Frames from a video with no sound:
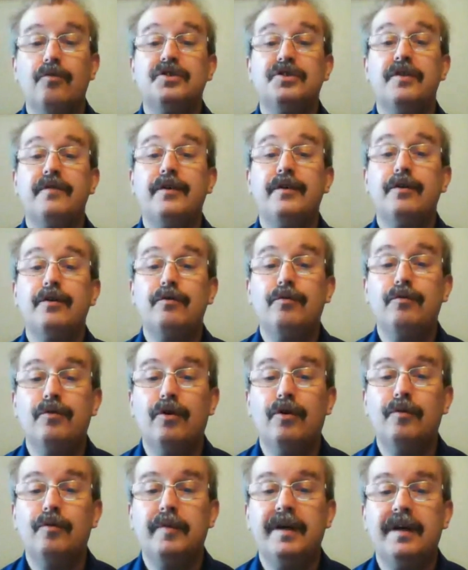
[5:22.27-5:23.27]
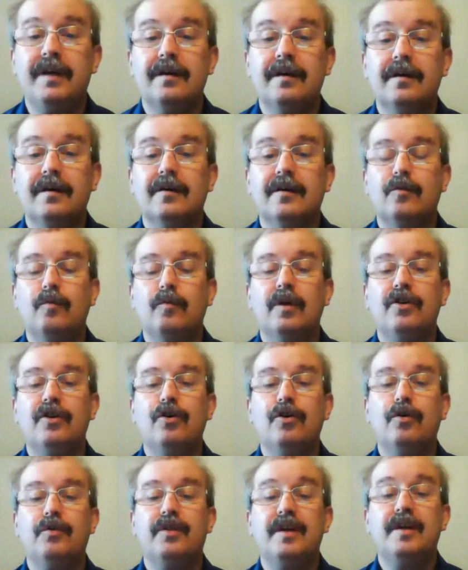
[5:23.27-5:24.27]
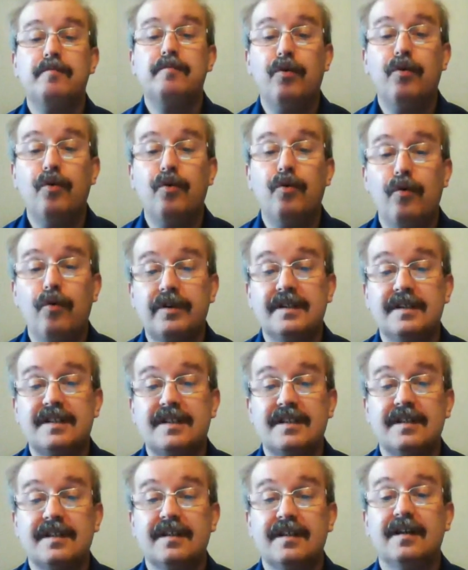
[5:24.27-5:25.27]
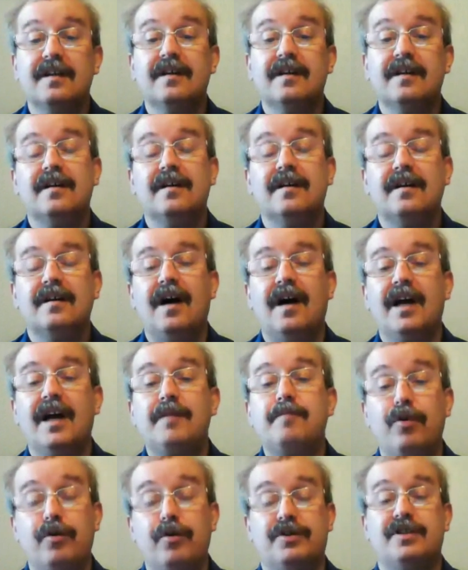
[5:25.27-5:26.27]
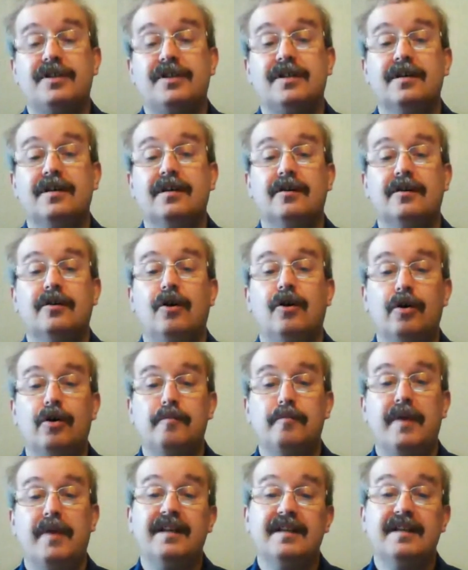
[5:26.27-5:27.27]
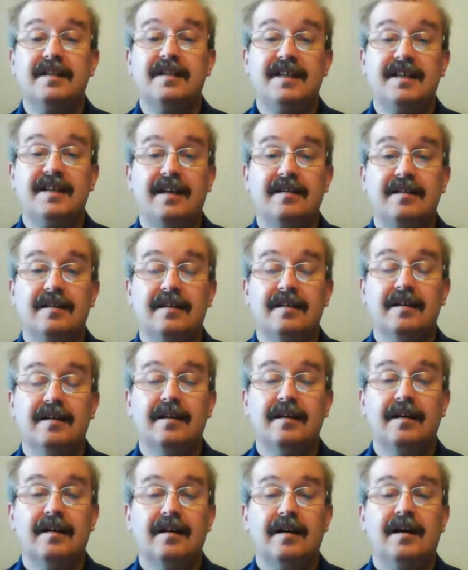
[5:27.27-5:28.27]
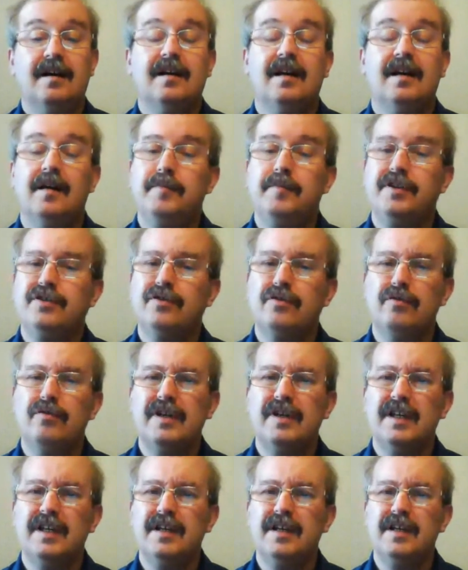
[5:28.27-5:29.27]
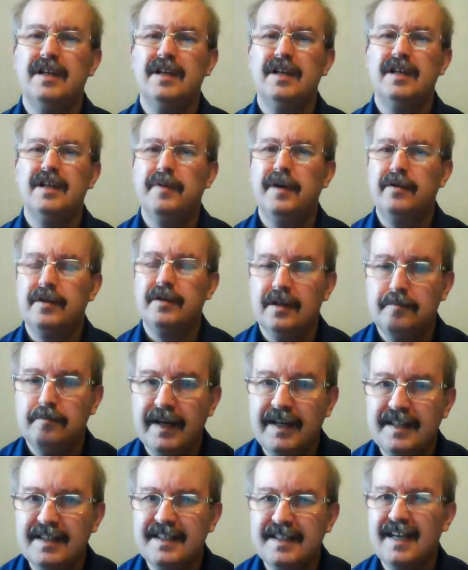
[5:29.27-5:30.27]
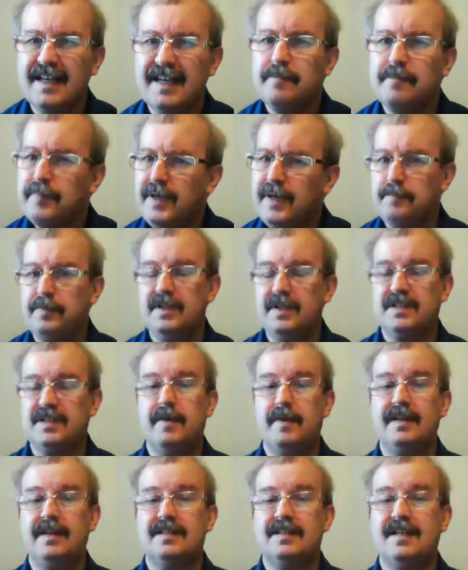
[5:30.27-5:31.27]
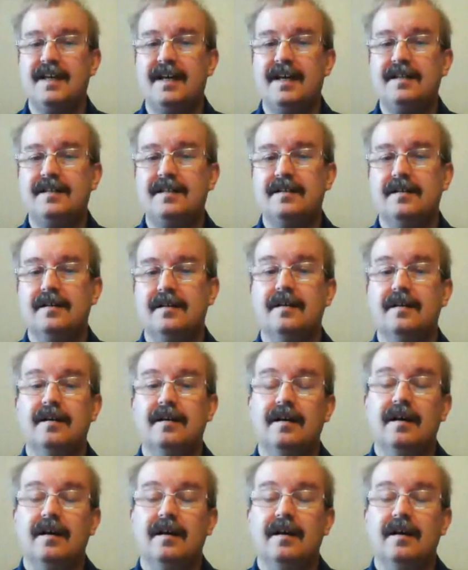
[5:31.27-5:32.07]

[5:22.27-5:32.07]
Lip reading: Those of you who know me will know the importance I put on mindset. And I'll be talking about mindset and people's mindset,